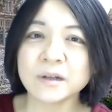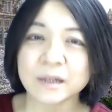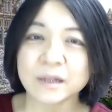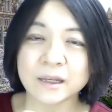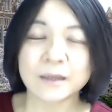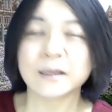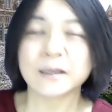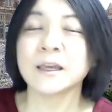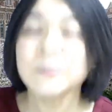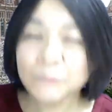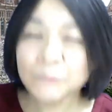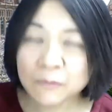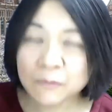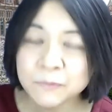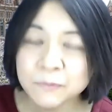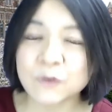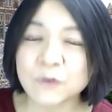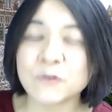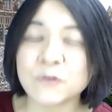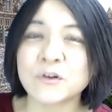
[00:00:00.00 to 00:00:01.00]
even
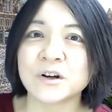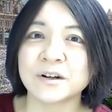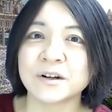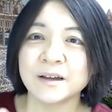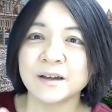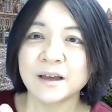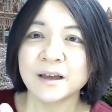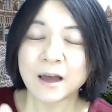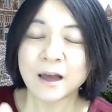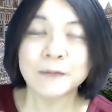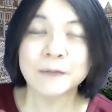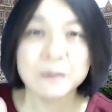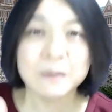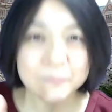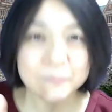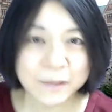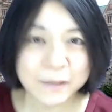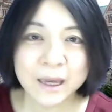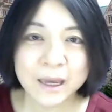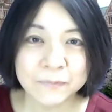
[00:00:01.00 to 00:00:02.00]
before having a
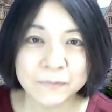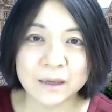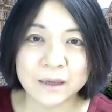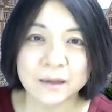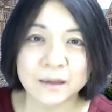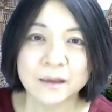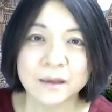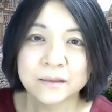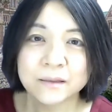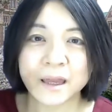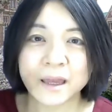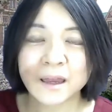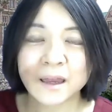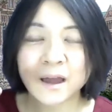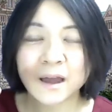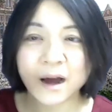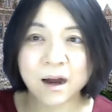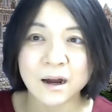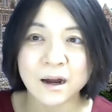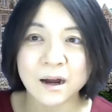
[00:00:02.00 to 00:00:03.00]
baby, they
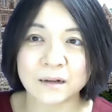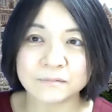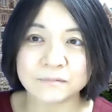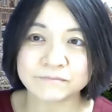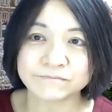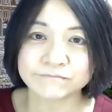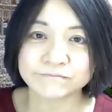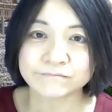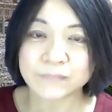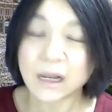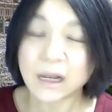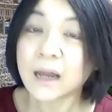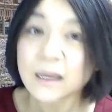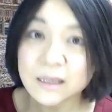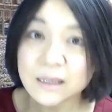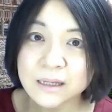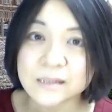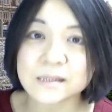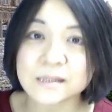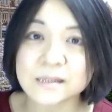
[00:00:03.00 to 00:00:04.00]
are, I
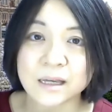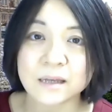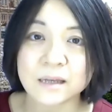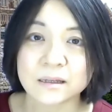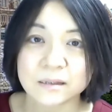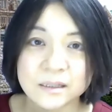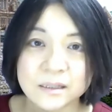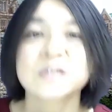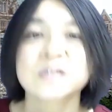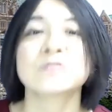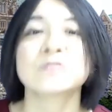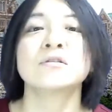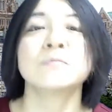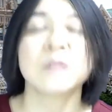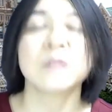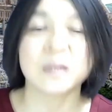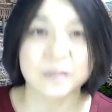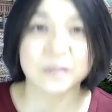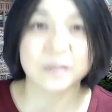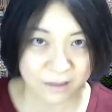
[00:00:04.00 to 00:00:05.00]
can say,
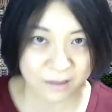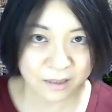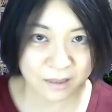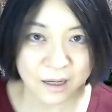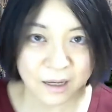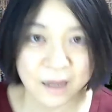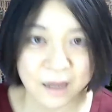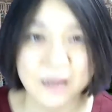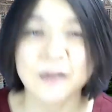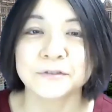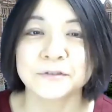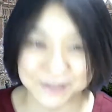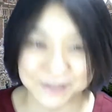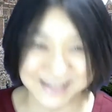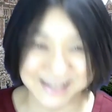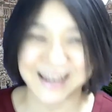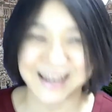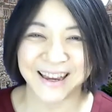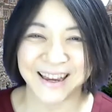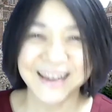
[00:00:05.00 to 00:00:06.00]
discriminated, I have to
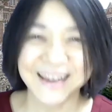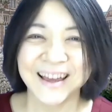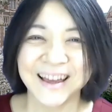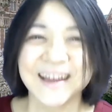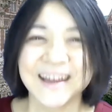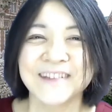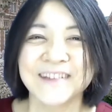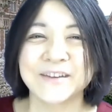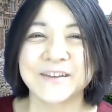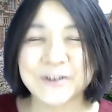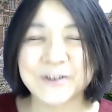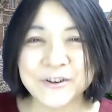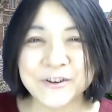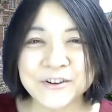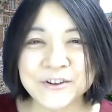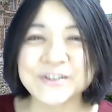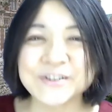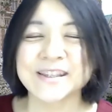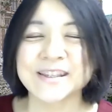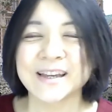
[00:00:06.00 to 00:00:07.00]
say,
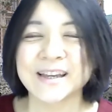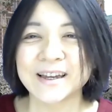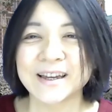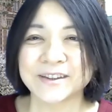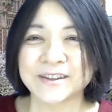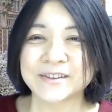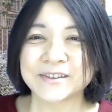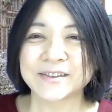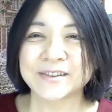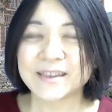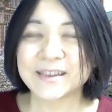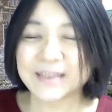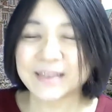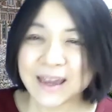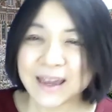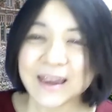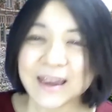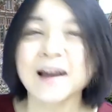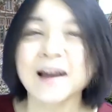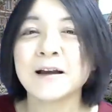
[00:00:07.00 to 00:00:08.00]
because
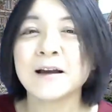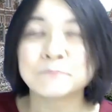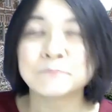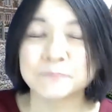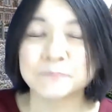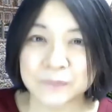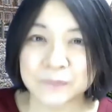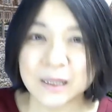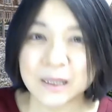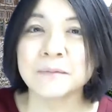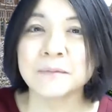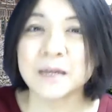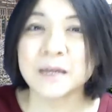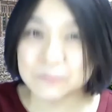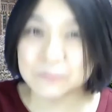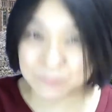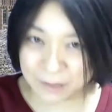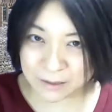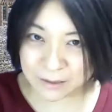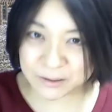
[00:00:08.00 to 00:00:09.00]
they are private
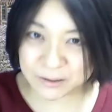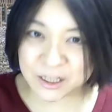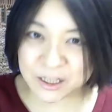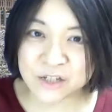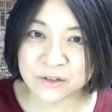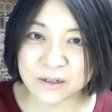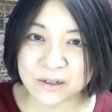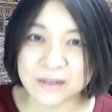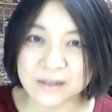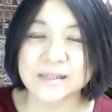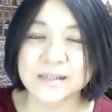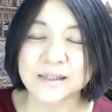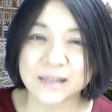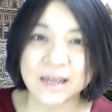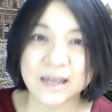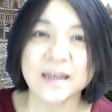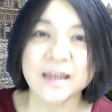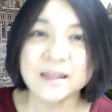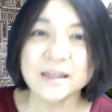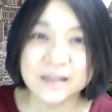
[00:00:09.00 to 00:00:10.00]
practitioners.
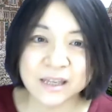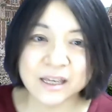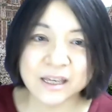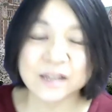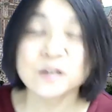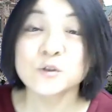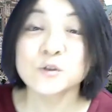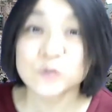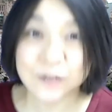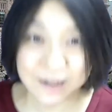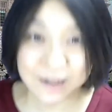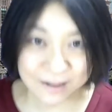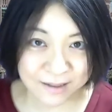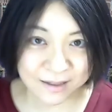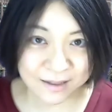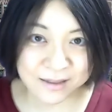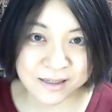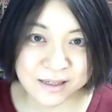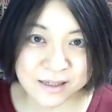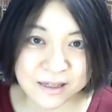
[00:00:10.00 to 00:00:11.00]
They need
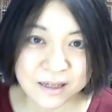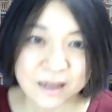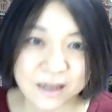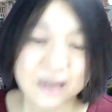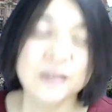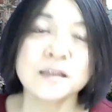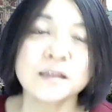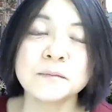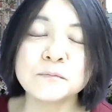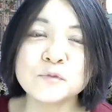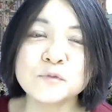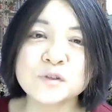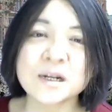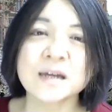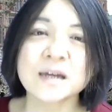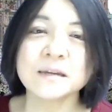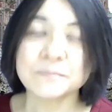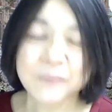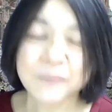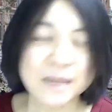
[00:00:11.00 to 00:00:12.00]
clients, and
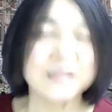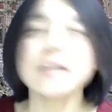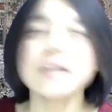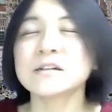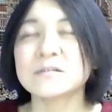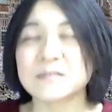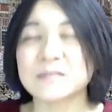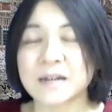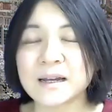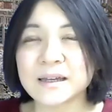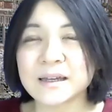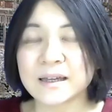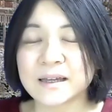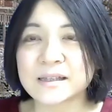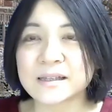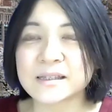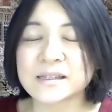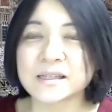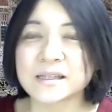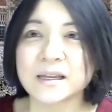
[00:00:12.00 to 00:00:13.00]
many
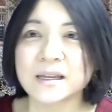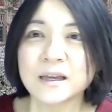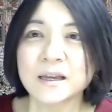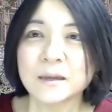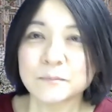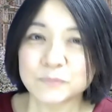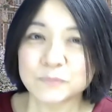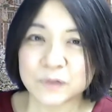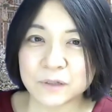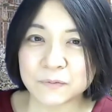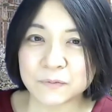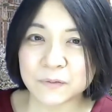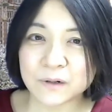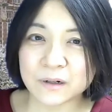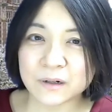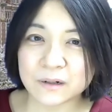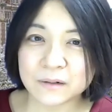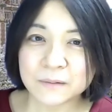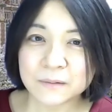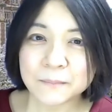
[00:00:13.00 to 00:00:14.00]
clients
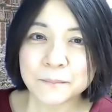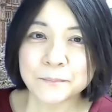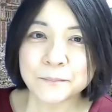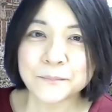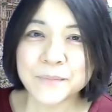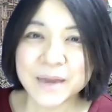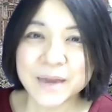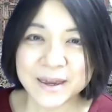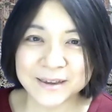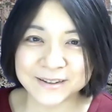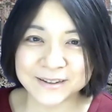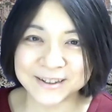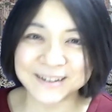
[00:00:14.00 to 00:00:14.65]
prefer male